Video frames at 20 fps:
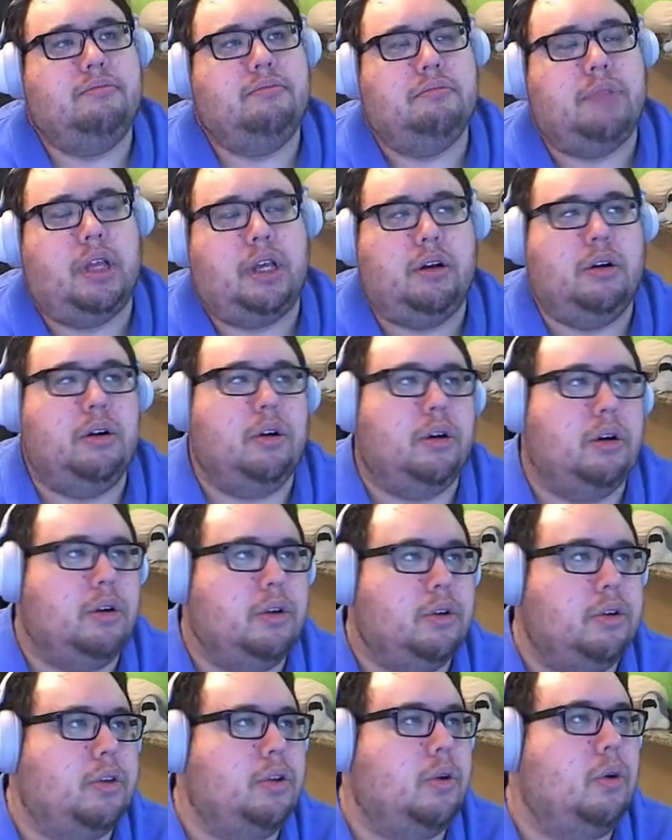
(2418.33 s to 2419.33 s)
like
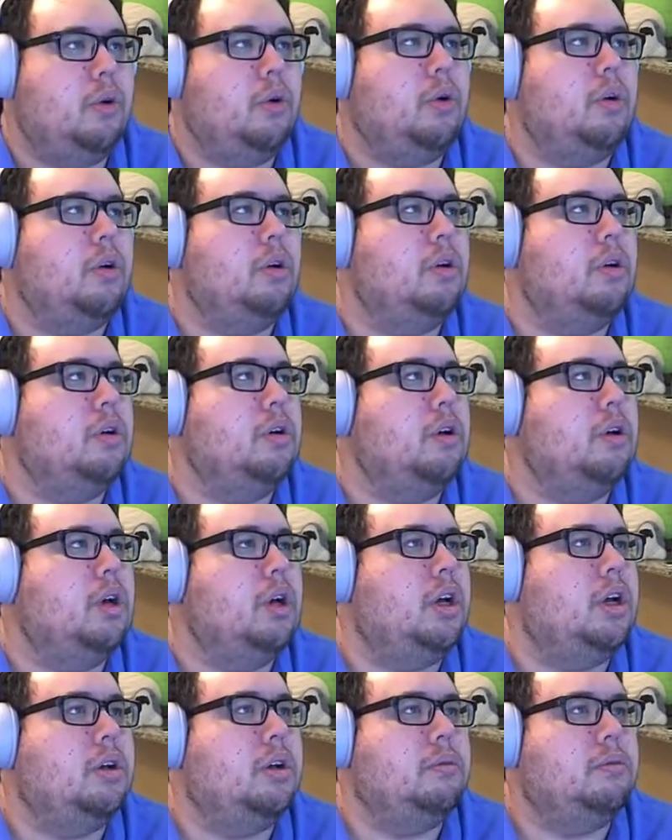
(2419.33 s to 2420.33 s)
Earth or
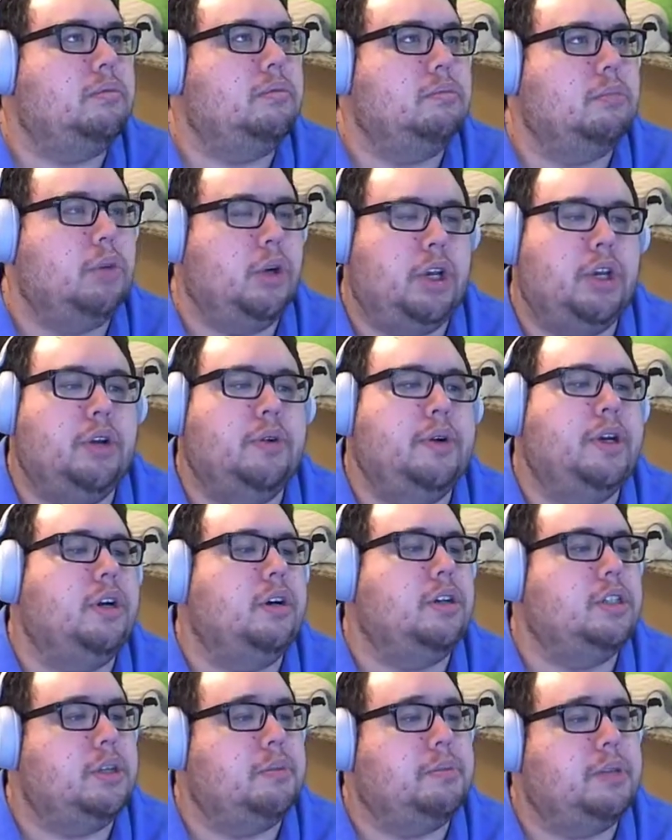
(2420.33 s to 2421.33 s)
Mercury
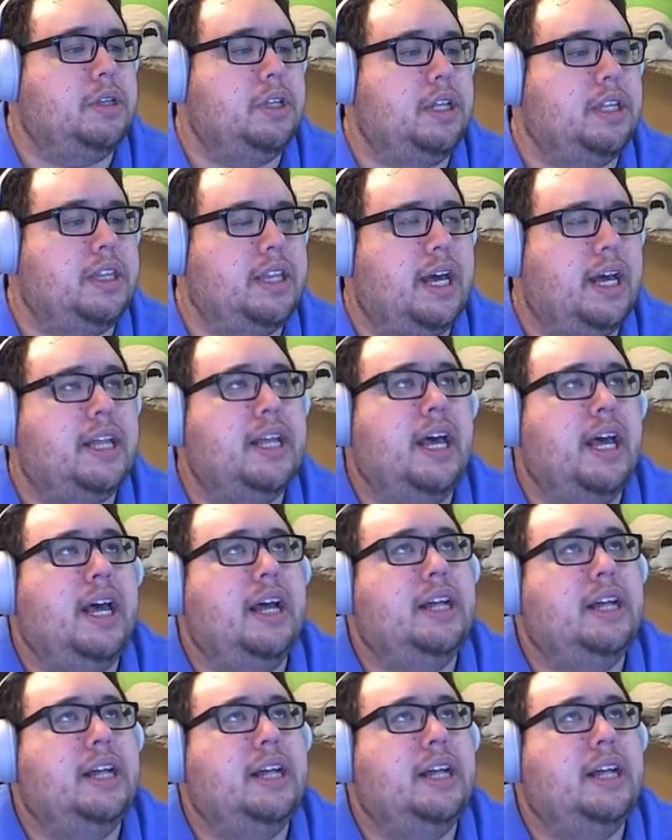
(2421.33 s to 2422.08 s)
or something like that,